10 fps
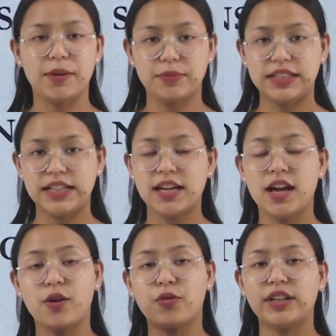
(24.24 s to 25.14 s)
Habadi
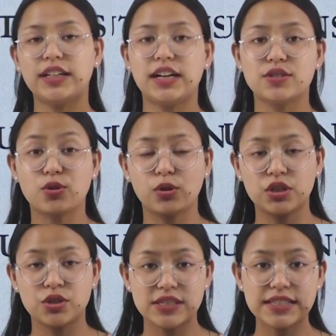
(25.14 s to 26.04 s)
akoina
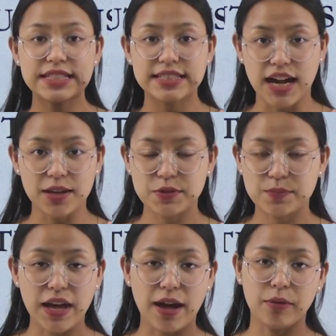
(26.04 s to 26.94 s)
solutions ki
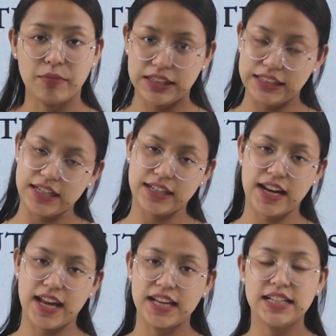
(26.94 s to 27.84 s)
types myam ama nina
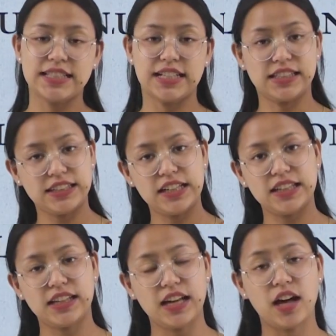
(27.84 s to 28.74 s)
khre sikata
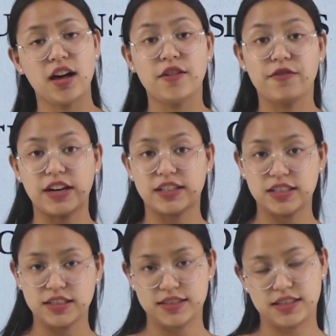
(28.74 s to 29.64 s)
natana
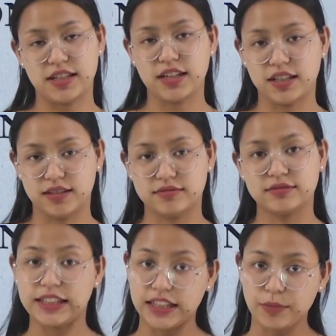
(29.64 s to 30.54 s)
factors khara
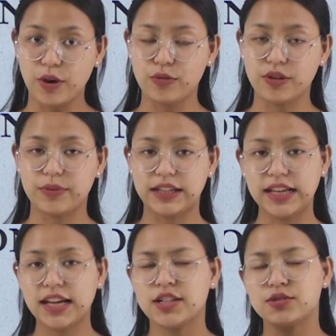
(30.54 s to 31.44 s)
nina ba
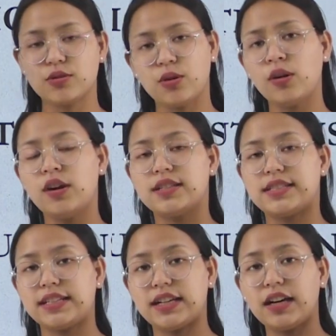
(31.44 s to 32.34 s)
hograbani. So,
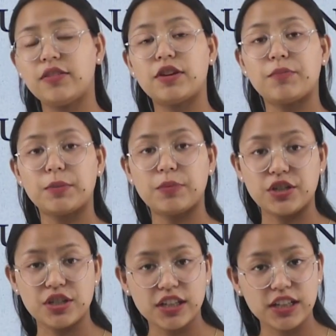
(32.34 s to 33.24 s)
sida vapor
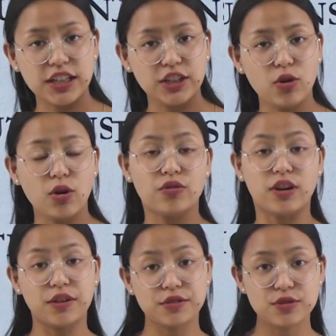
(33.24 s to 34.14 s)
pressure karino
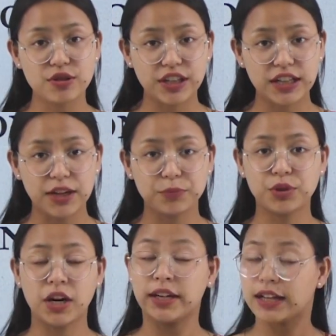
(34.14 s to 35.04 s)
Raoult's law kana
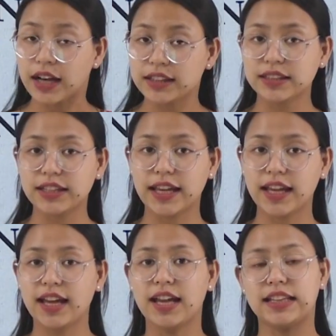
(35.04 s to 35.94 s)
bu
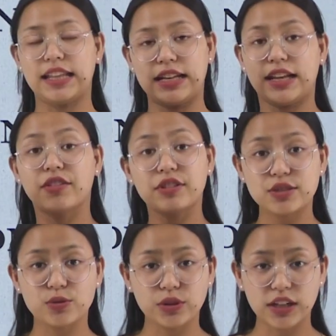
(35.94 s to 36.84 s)
khangage then
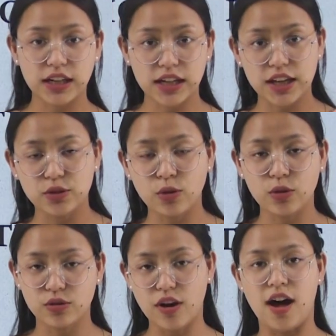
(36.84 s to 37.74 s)
Henry's law na
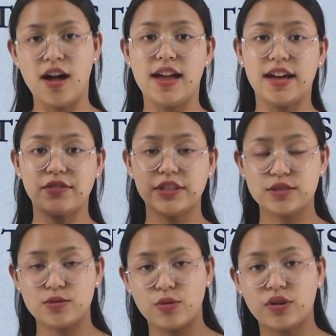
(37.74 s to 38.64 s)
kanano ko
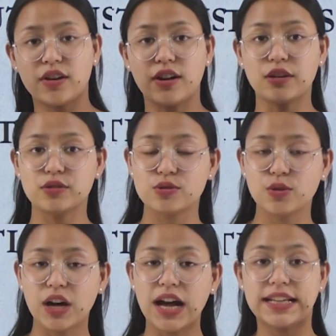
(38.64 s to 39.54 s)
Henry's law ga Raoult's
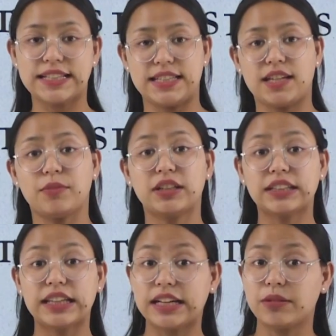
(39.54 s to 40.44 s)
law ga ani sigi
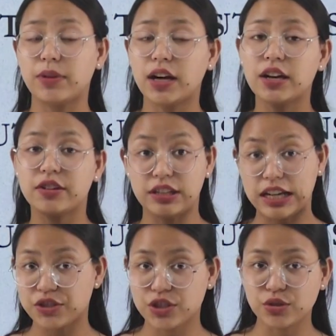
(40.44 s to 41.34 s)
marka laiba
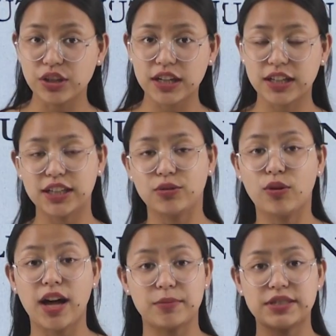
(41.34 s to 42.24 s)
relation duna
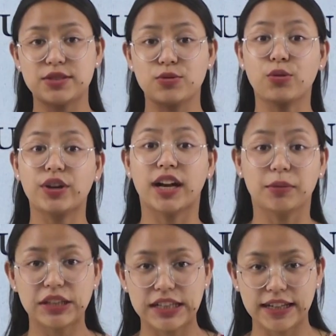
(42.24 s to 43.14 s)
karino habasi so koi
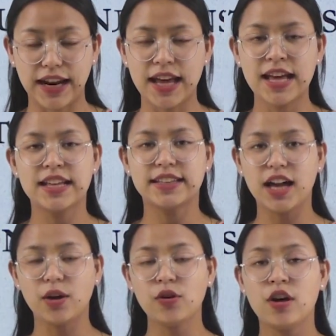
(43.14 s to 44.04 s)
khaminagre.
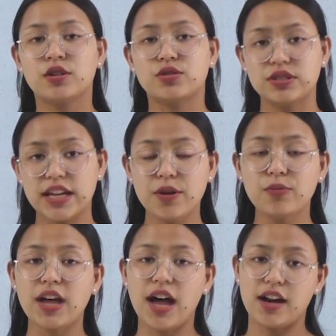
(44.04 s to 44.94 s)
Now, today
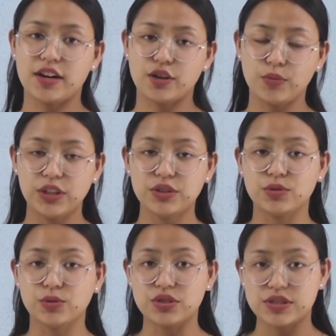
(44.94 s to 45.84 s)
we are going
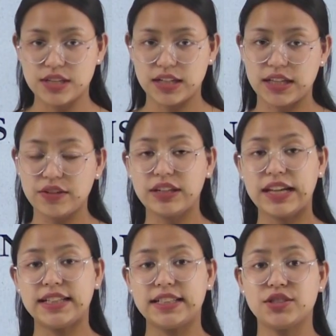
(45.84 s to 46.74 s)
to study
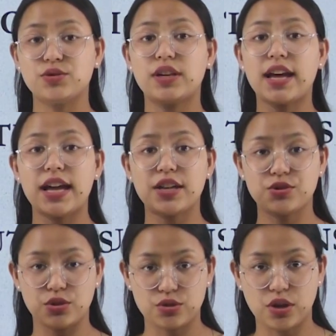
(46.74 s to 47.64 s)
relating to the
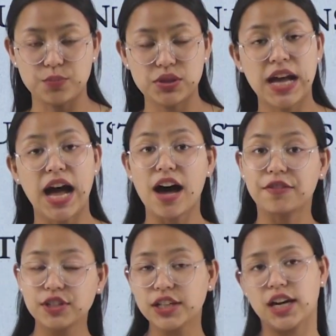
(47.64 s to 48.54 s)
azeotropes.
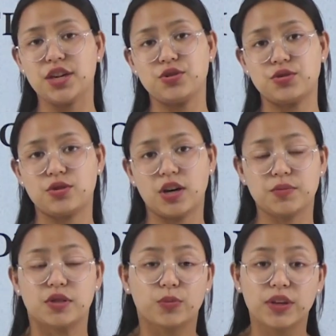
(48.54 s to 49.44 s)
After the
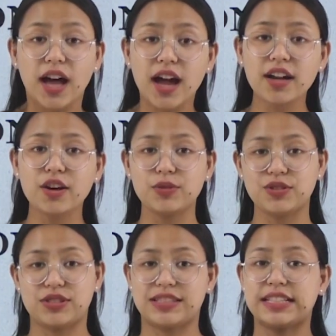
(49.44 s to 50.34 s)
azeotropes, we are
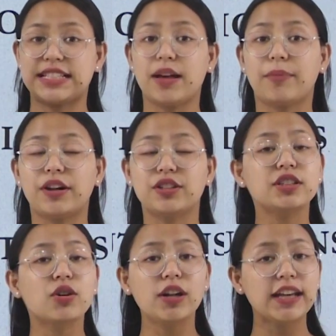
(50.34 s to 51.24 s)
going to study about
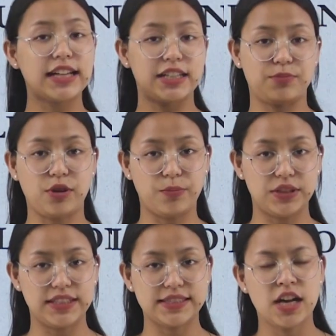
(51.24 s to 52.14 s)
the colligative
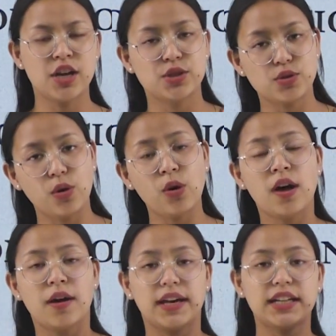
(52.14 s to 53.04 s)
properties. So,
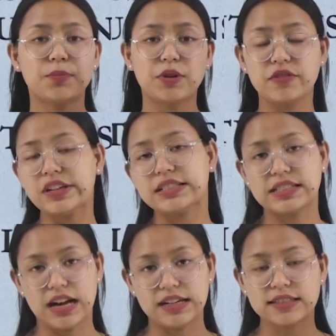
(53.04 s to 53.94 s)
in the previous
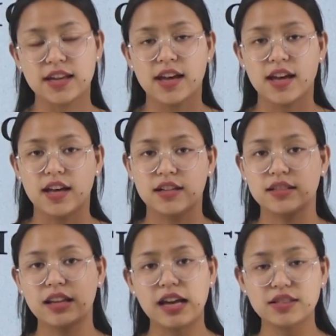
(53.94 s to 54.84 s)
class,
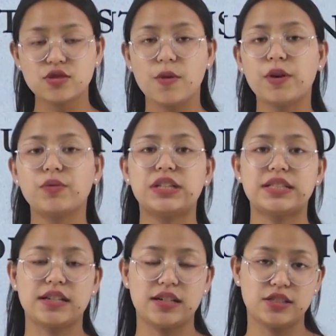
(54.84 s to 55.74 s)
the last topic we
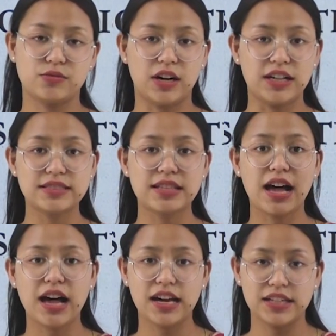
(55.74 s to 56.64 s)
discussed was
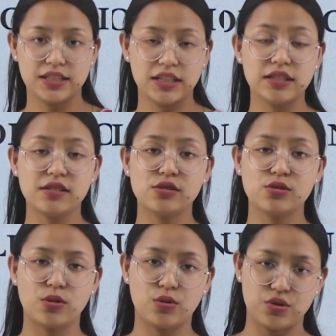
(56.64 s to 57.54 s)
ideal
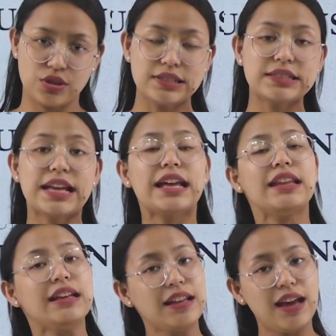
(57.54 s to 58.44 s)
solutions
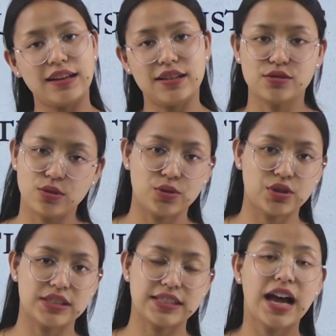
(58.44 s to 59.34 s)
and non-ideal
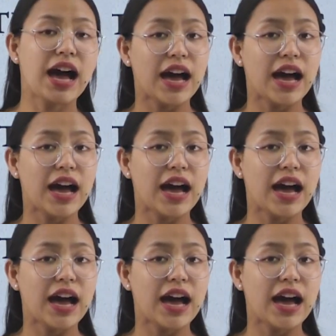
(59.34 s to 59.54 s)
solutions.